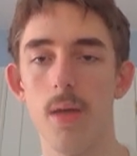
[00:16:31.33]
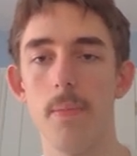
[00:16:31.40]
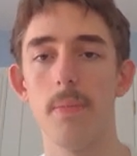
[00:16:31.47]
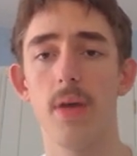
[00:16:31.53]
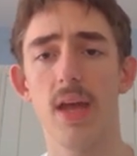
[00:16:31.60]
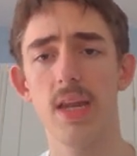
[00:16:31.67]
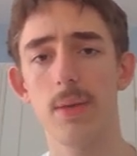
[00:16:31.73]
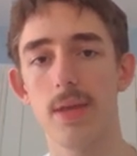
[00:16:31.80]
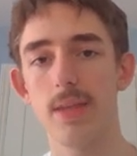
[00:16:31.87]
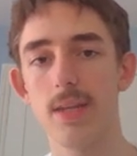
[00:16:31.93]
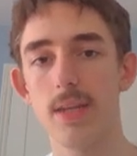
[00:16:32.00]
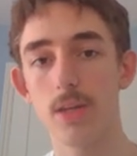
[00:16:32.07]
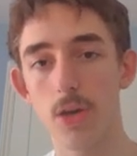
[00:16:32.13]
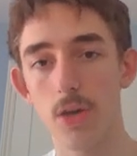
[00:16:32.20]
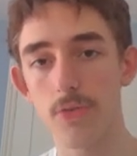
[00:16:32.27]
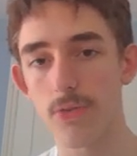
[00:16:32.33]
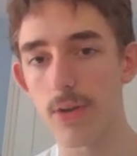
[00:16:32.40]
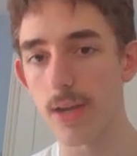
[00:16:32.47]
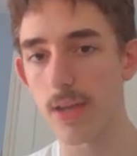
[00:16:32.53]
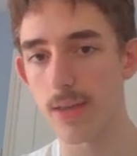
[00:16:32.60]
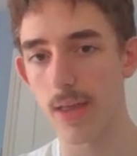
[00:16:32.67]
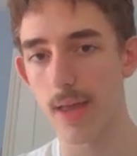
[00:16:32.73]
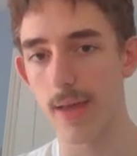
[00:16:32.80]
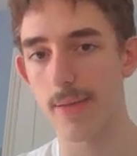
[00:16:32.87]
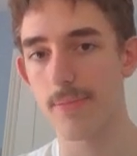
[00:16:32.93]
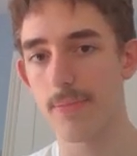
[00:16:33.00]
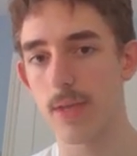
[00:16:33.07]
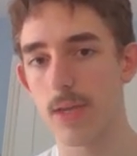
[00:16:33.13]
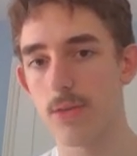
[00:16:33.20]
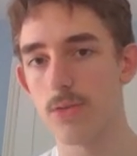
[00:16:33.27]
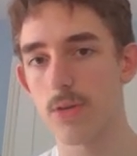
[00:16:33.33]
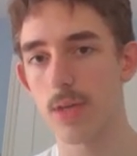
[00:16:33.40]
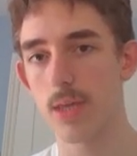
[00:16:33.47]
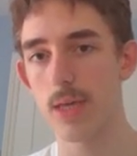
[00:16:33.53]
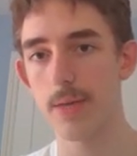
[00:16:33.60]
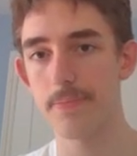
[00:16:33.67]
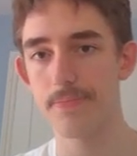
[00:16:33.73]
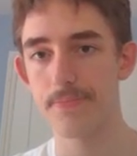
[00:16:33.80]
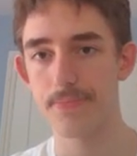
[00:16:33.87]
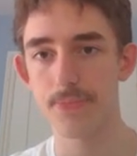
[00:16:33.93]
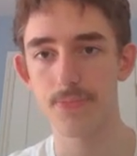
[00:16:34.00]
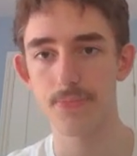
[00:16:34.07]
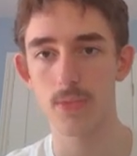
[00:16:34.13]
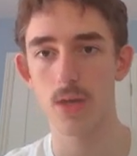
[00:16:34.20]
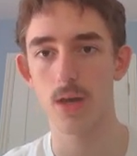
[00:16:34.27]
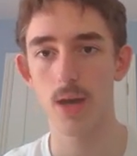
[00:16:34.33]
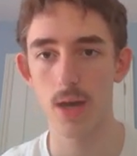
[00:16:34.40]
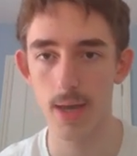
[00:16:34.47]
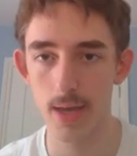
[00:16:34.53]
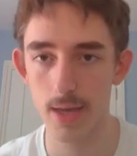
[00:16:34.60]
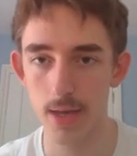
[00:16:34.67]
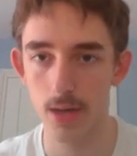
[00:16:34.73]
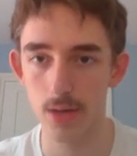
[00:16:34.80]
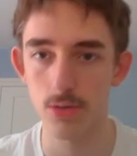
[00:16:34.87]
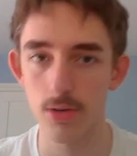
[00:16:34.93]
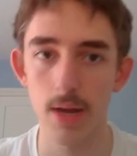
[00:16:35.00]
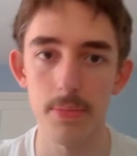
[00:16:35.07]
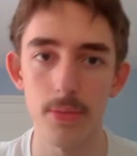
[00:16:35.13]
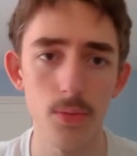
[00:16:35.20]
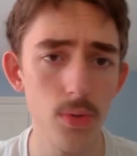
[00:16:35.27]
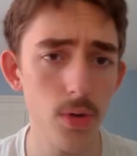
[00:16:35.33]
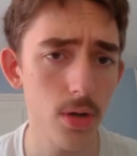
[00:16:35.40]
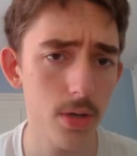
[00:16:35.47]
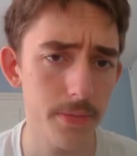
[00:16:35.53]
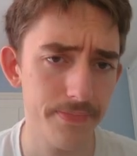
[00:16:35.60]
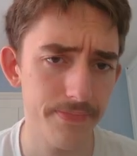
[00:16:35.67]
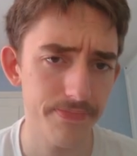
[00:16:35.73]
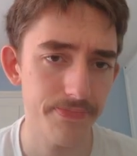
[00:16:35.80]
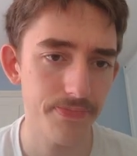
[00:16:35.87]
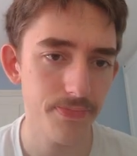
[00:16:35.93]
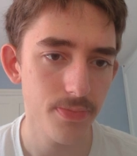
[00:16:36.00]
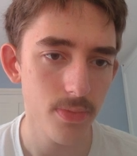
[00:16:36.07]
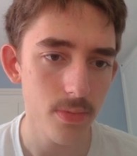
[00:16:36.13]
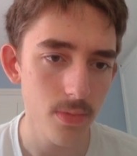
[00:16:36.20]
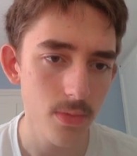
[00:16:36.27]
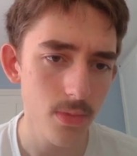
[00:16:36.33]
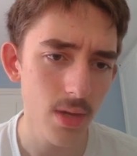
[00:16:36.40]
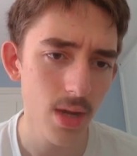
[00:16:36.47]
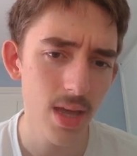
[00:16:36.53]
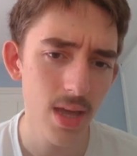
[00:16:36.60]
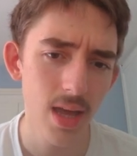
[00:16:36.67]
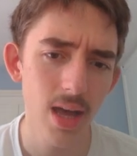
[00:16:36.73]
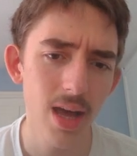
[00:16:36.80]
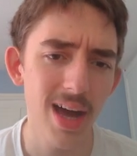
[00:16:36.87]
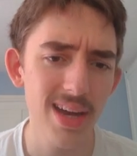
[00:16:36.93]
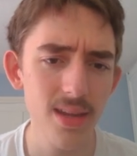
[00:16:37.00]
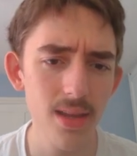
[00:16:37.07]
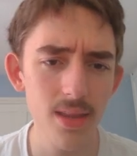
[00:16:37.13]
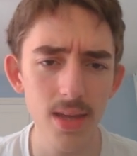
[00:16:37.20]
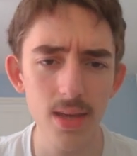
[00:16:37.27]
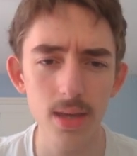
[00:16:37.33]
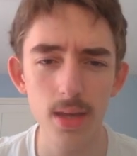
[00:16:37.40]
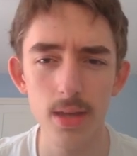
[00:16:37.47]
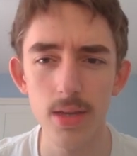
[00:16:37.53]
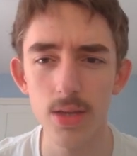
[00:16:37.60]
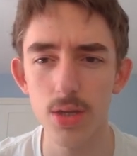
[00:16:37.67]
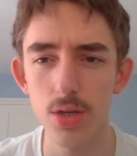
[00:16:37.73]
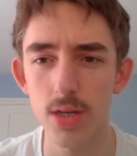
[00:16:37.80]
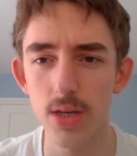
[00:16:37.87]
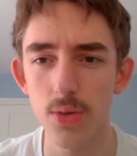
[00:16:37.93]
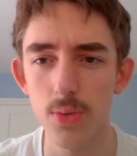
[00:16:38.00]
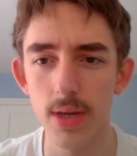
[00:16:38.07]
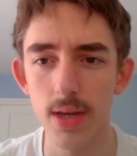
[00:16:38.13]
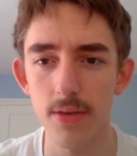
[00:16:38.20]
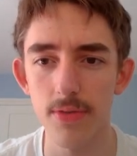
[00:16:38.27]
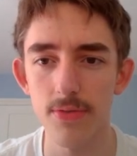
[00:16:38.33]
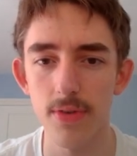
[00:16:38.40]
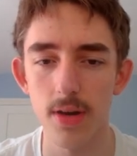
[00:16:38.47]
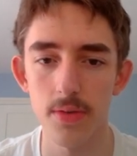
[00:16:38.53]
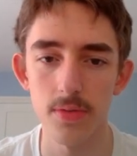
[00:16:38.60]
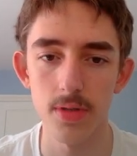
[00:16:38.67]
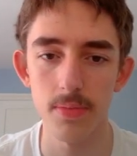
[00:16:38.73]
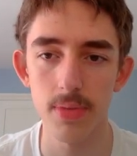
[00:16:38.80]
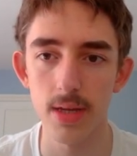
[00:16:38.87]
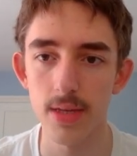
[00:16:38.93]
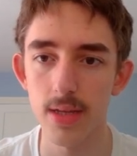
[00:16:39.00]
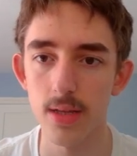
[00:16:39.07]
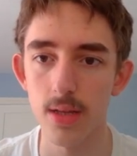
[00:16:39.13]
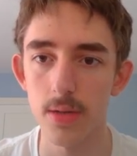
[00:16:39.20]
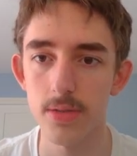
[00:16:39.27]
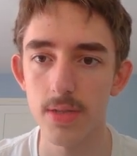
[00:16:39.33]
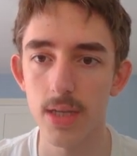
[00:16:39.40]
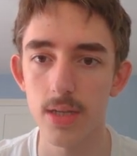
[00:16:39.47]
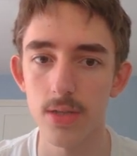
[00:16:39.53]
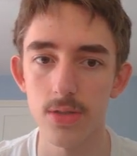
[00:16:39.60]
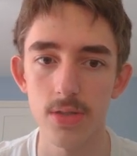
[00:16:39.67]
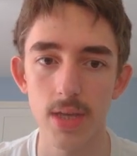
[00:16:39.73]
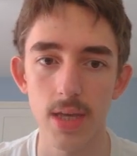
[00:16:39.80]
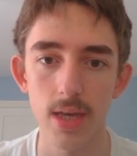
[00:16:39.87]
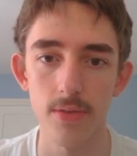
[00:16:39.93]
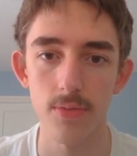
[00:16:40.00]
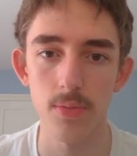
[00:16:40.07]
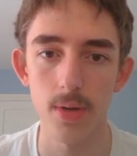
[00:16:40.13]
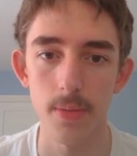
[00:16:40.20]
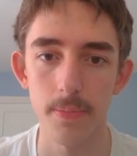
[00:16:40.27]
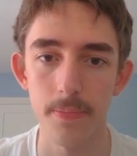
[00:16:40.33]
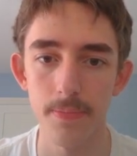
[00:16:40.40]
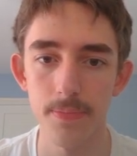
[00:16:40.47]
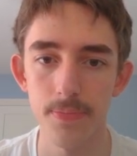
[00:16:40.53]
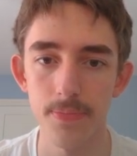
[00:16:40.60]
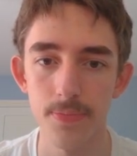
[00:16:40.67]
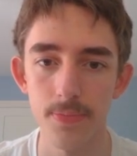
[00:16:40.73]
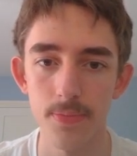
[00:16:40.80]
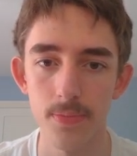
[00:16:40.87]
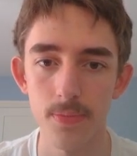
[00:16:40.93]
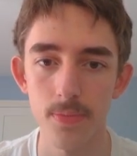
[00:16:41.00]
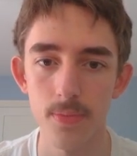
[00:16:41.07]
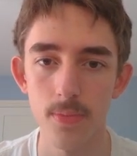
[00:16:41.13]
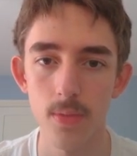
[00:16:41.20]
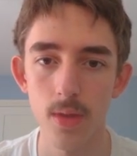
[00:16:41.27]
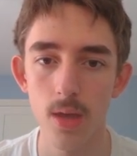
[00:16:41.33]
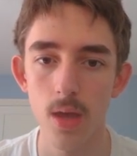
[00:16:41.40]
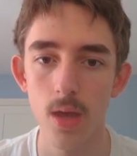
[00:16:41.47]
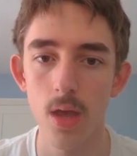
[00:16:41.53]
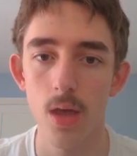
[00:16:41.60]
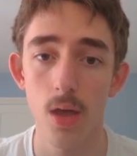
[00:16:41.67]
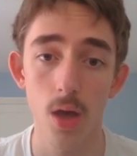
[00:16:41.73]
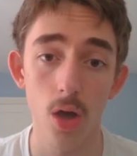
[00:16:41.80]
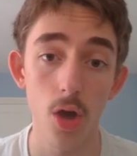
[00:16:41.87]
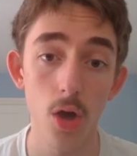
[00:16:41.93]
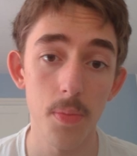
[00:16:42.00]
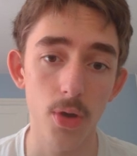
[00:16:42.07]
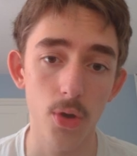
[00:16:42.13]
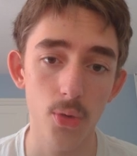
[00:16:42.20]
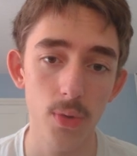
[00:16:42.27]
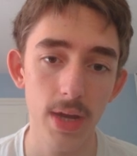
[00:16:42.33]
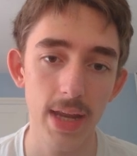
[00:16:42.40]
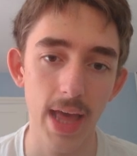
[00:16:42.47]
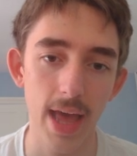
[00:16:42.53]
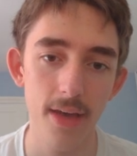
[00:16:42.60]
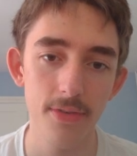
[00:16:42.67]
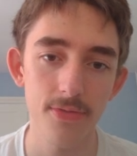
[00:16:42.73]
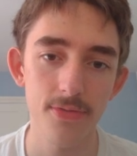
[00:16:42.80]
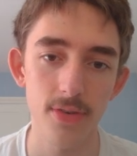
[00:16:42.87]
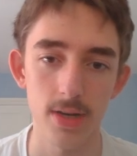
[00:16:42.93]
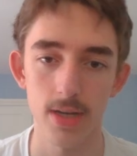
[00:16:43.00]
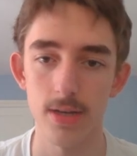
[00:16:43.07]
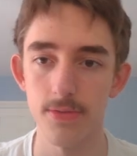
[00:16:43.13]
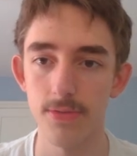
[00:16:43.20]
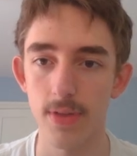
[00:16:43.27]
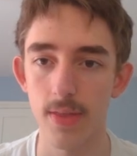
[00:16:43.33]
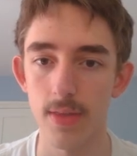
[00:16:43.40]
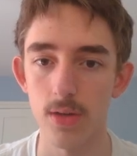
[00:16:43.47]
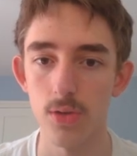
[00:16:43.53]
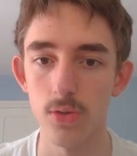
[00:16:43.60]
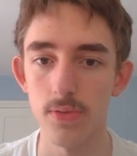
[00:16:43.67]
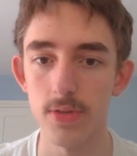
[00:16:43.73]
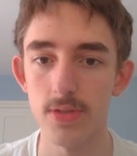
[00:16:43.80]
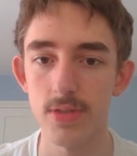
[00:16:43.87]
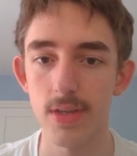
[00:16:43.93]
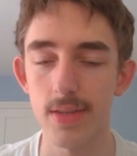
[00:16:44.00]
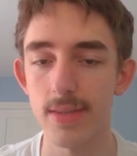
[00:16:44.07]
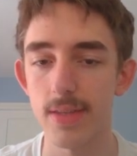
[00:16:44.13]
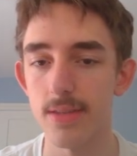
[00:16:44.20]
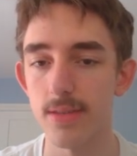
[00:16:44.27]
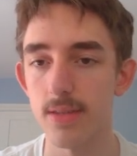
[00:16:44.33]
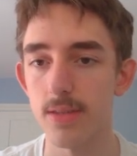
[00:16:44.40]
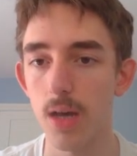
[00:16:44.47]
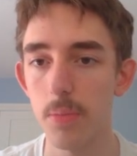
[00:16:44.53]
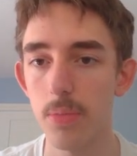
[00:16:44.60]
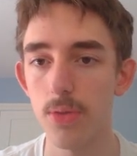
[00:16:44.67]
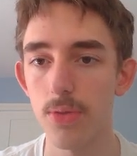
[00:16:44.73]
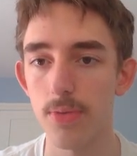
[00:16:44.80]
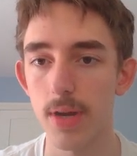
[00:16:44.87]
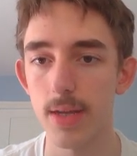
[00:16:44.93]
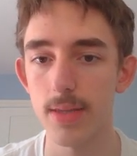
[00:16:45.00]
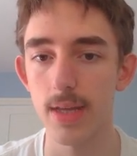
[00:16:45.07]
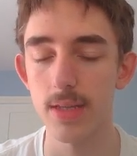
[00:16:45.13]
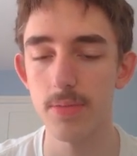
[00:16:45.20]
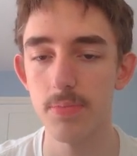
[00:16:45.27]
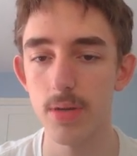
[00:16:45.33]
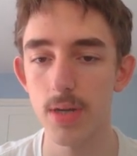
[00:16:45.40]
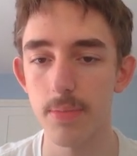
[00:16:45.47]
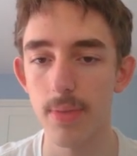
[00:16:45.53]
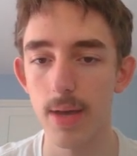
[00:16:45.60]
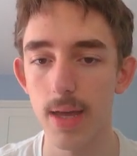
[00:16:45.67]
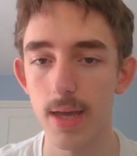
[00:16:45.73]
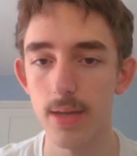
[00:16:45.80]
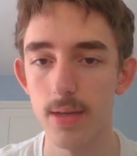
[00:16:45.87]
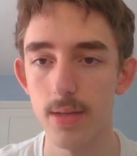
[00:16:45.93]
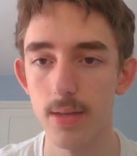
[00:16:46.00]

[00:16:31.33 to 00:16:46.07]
But anyway, they didn't go for any of that. They took here. I grabbed the rook. I didn't think initially queen f5 was a big deal. I was thinking just king f1. Oh, but queen f5, and then all of a sudden there's a double threat. That's pretty bad.